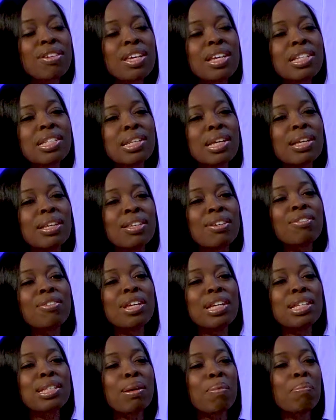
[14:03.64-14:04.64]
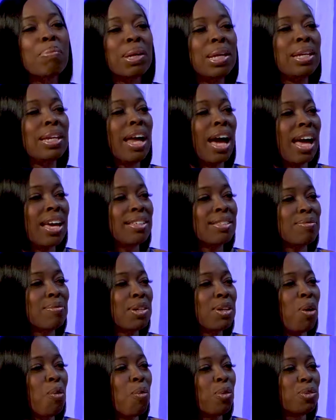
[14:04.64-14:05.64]
need to you need to be nice.
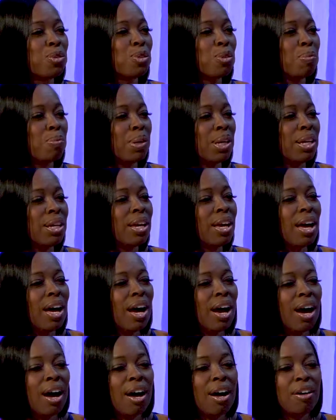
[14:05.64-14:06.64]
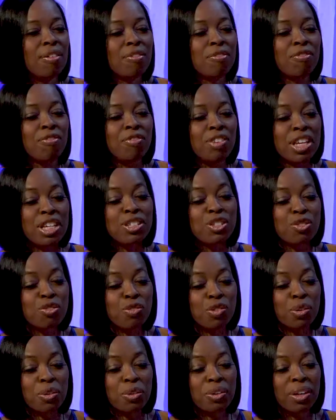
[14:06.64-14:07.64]
We don't want you to be uh,
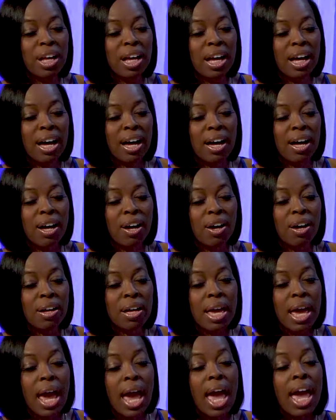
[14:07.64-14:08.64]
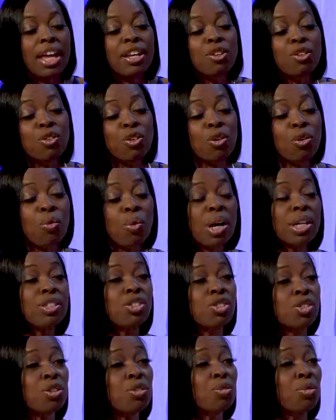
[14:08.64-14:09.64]
vengeful. Uh, and you know what?
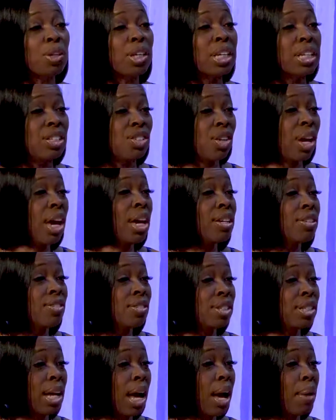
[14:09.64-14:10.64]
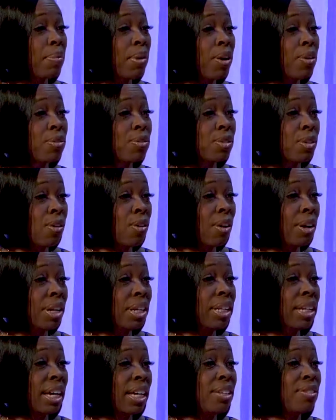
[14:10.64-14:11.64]
Children can change as time goes on. Mm -hmm.
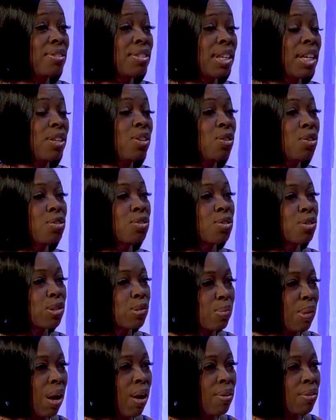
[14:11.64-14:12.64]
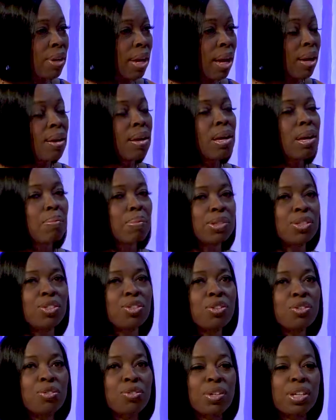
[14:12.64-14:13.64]
And like you mm-hmm. said, yours are small now, but
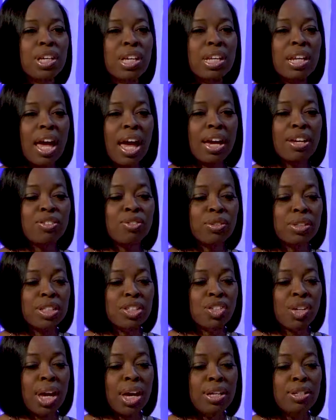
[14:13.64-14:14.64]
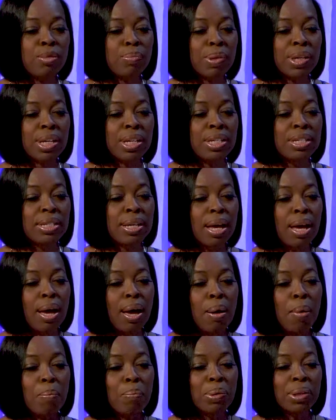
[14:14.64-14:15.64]
children can actually change because
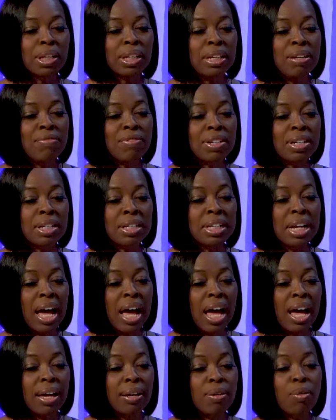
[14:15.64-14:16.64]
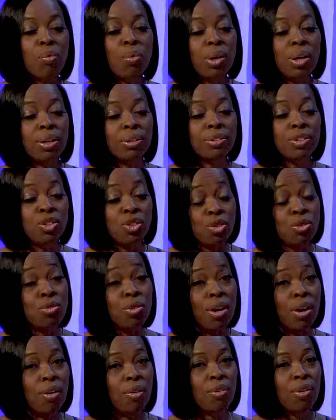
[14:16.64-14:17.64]
believe it or not, well, you
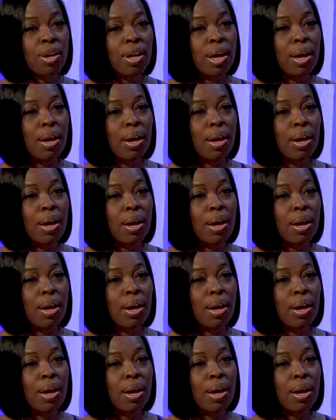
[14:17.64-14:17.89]
know,